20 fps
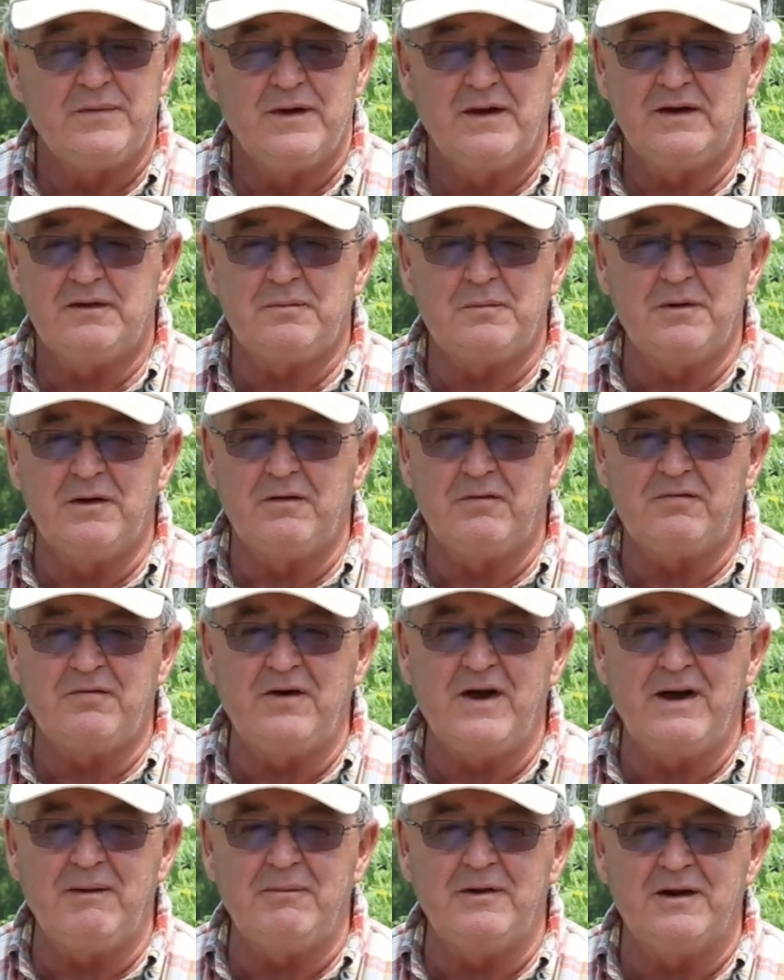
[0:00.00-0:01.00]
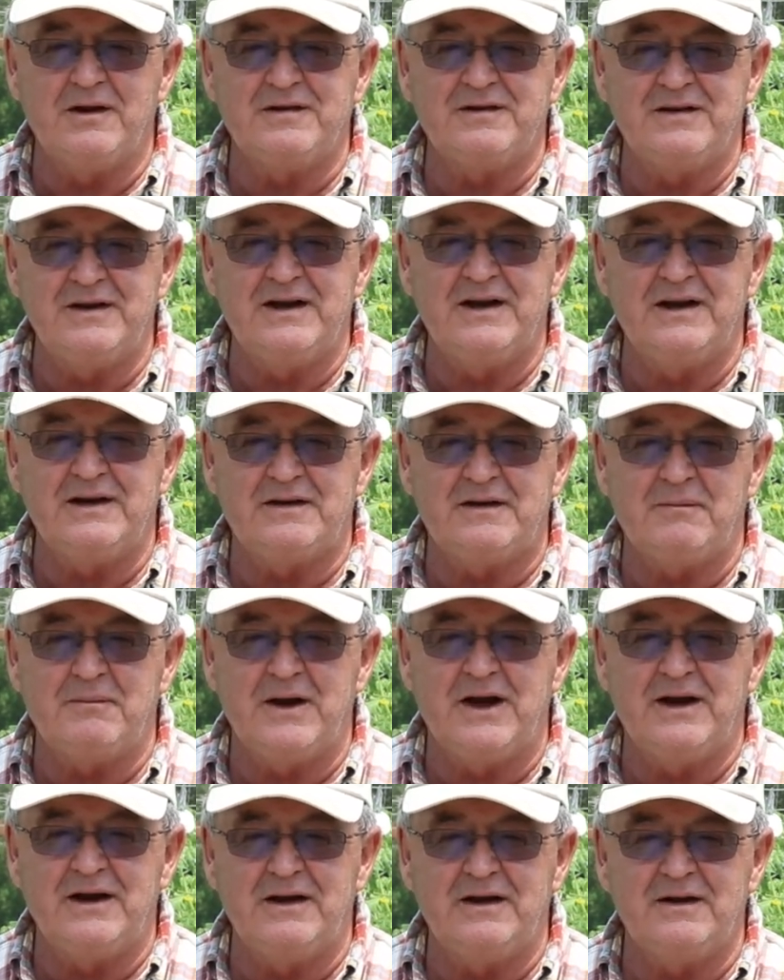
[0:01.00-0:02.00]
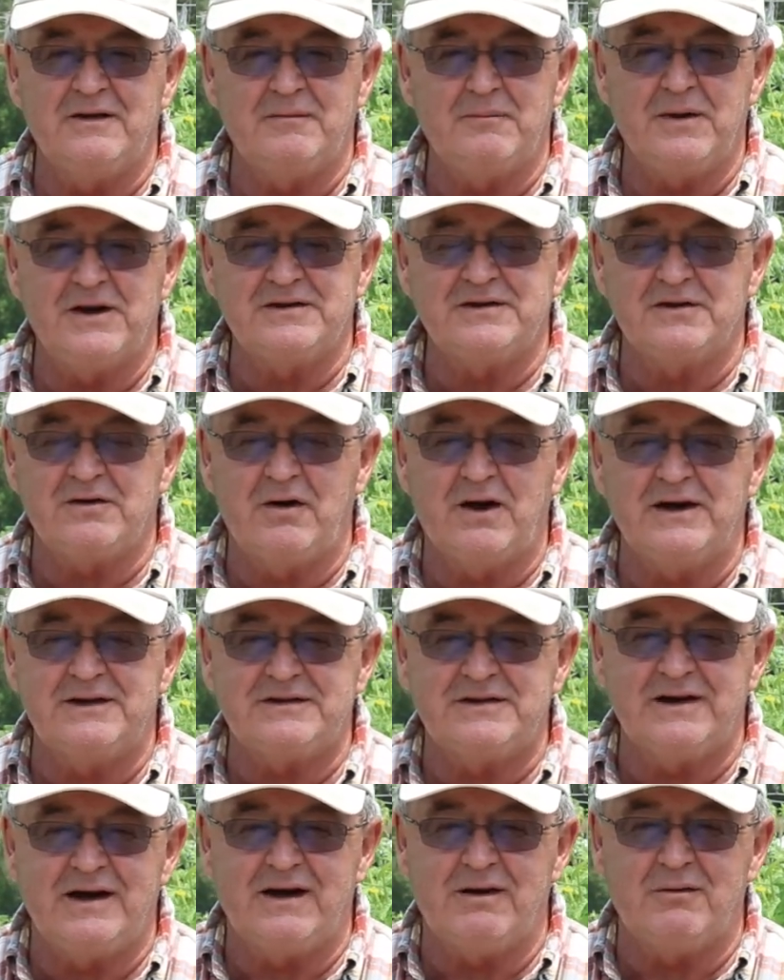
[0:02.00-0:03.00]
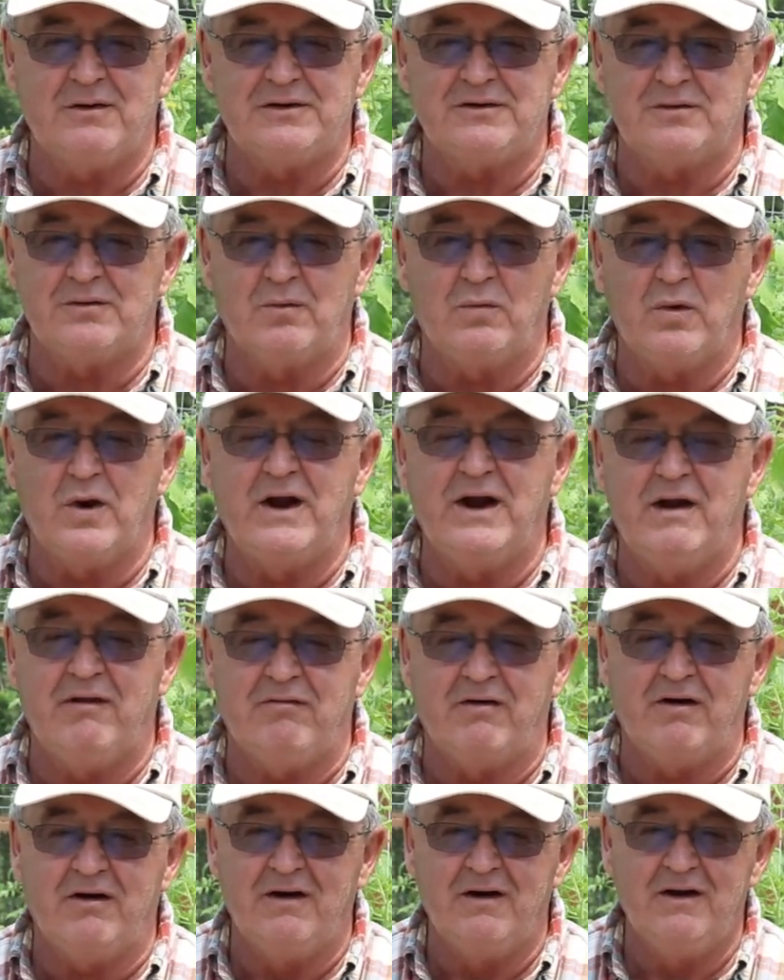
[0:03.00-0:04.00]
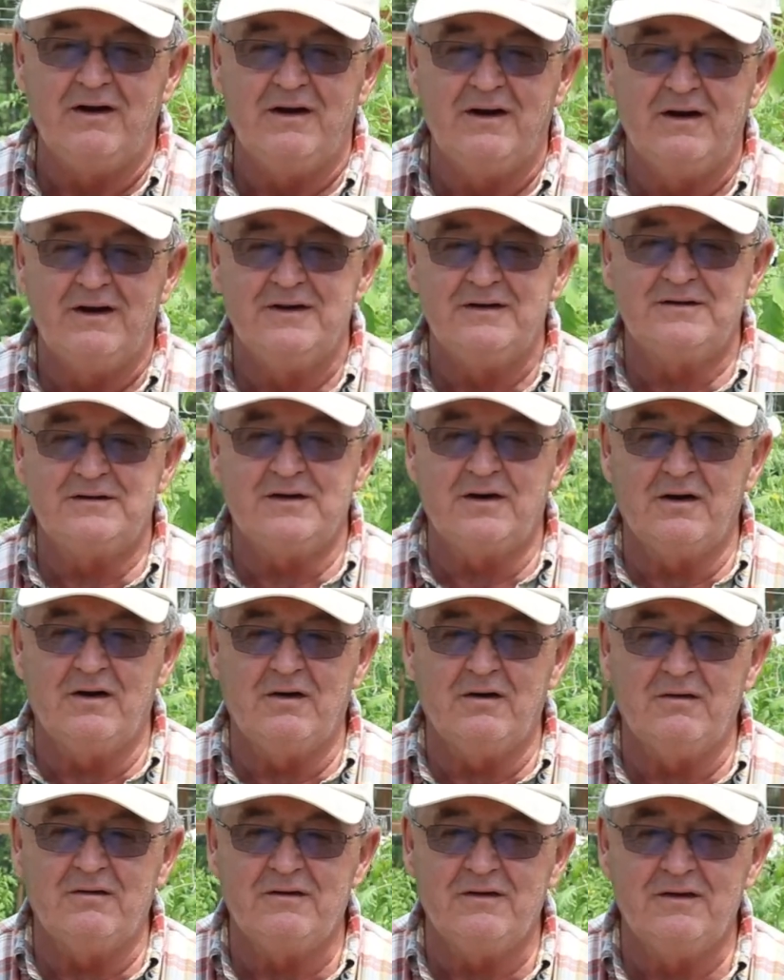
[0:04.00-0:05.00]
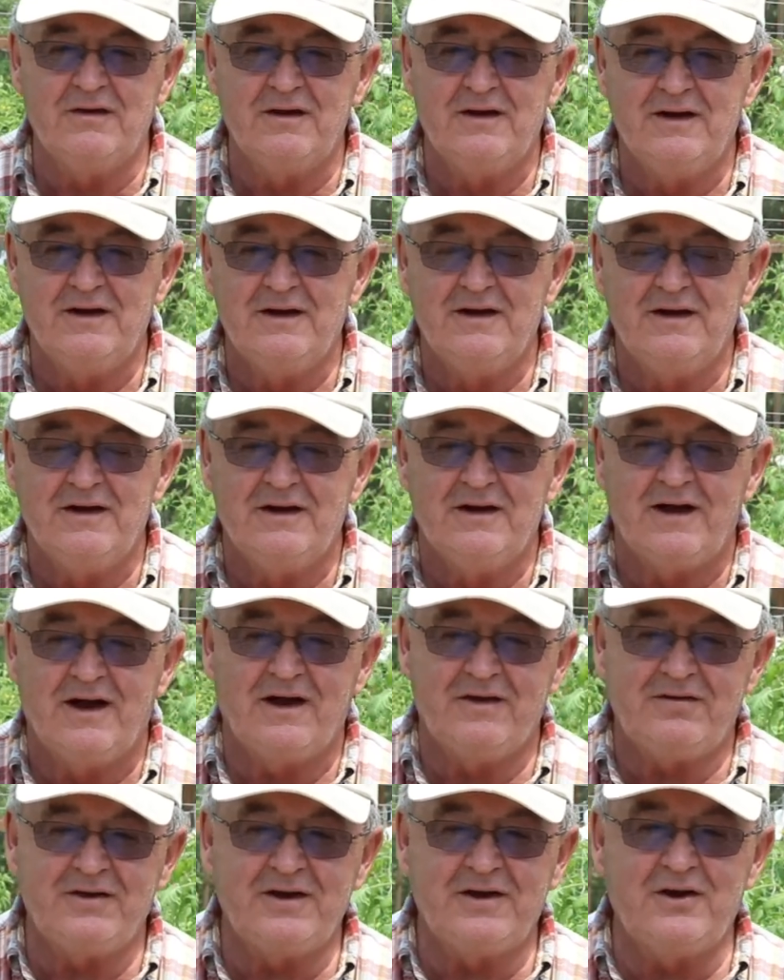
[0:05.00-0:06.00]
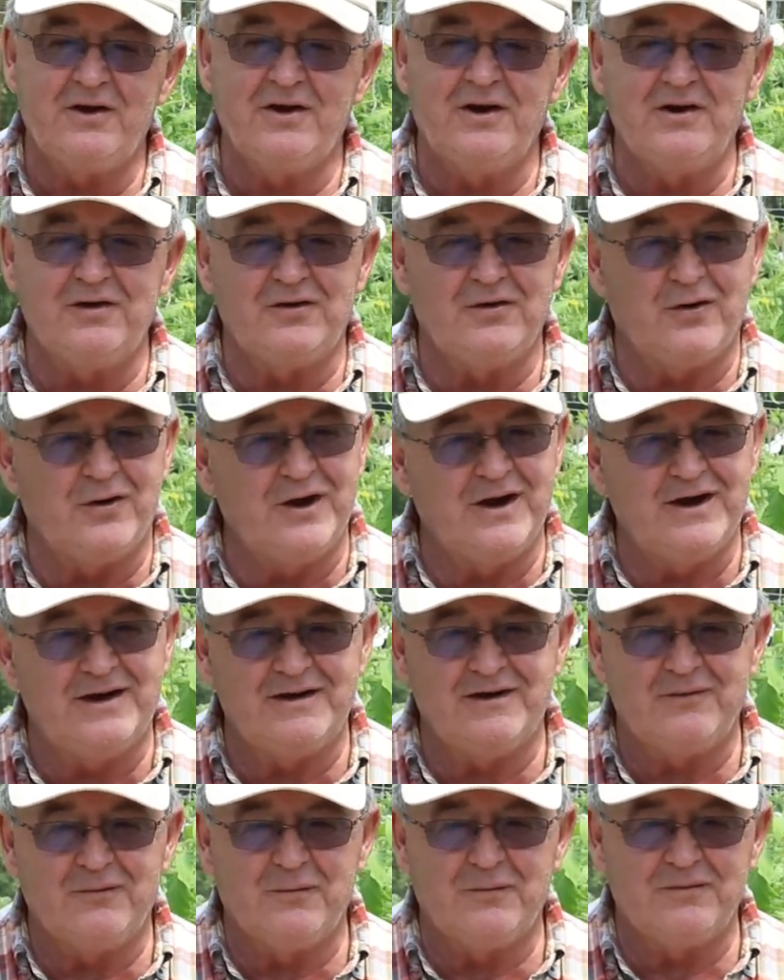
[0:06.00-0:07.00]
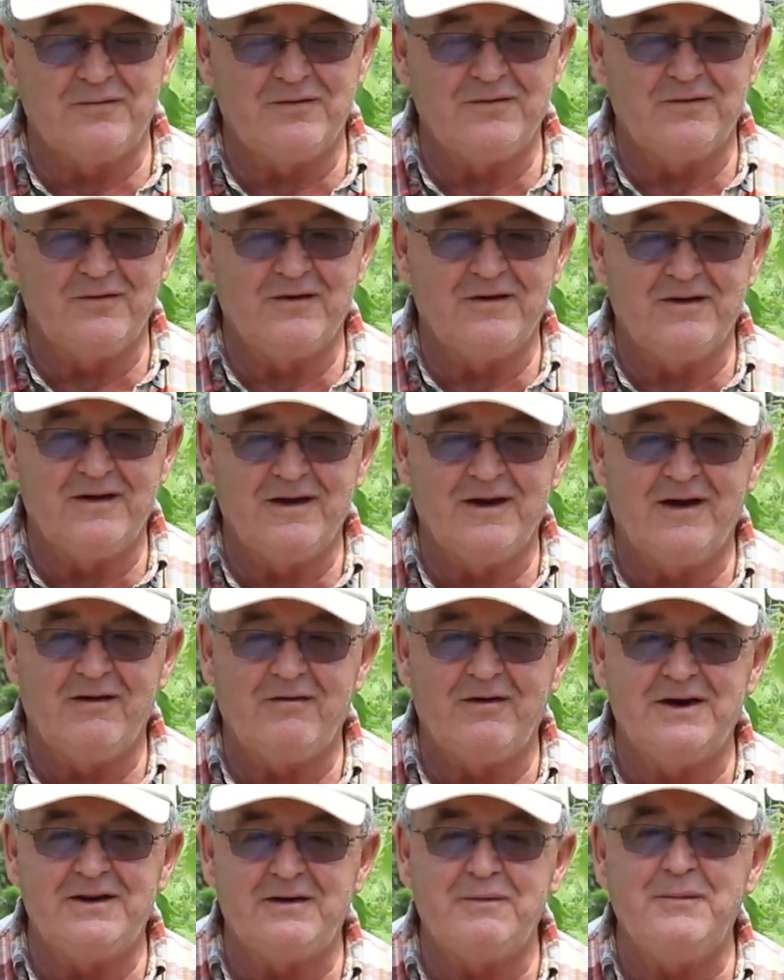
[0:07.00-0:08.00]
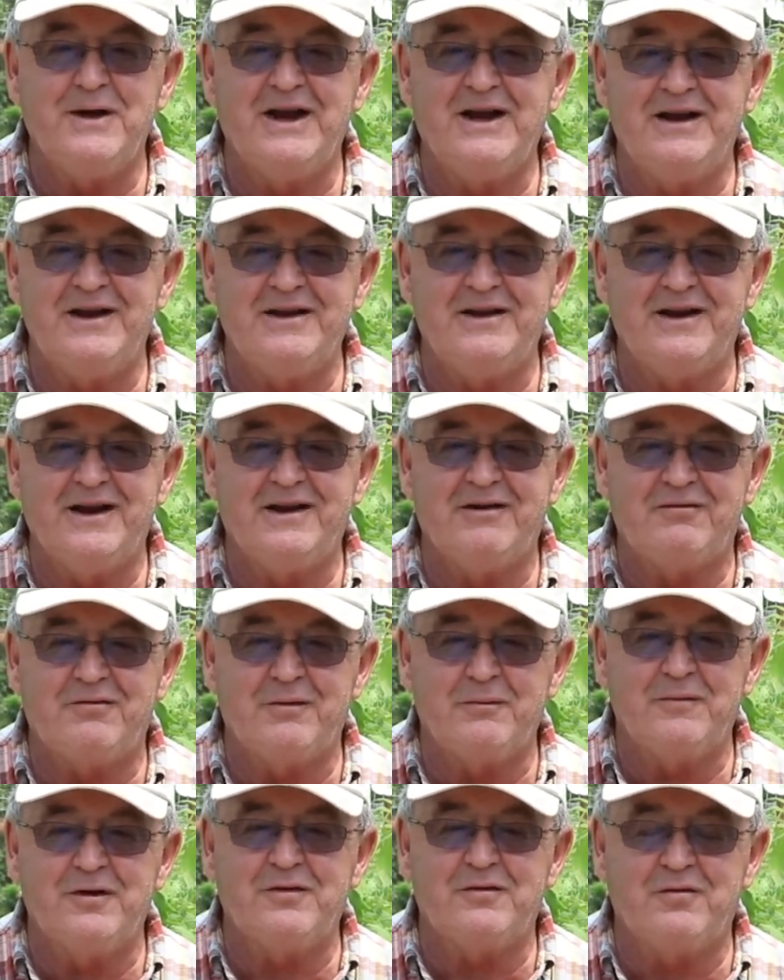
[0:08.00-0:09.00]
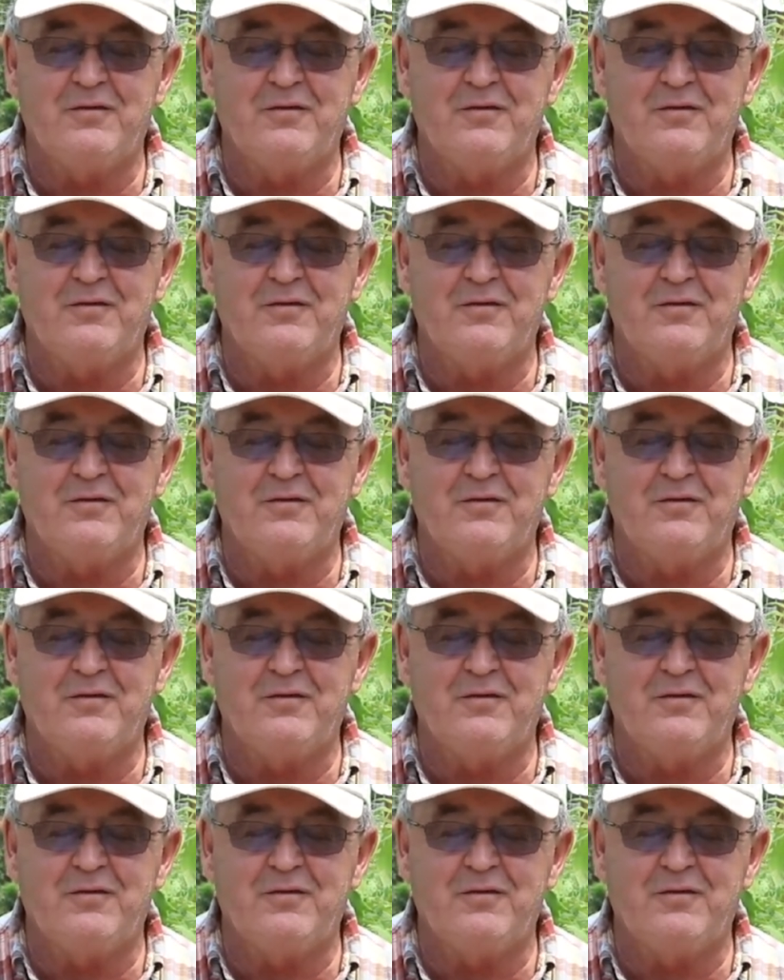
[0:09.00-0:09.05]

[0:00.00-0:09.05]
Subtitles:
It's been a fabulous eating tomato and makes a great sandwich or whatever. So I think you'd enjoy every tomato you get from this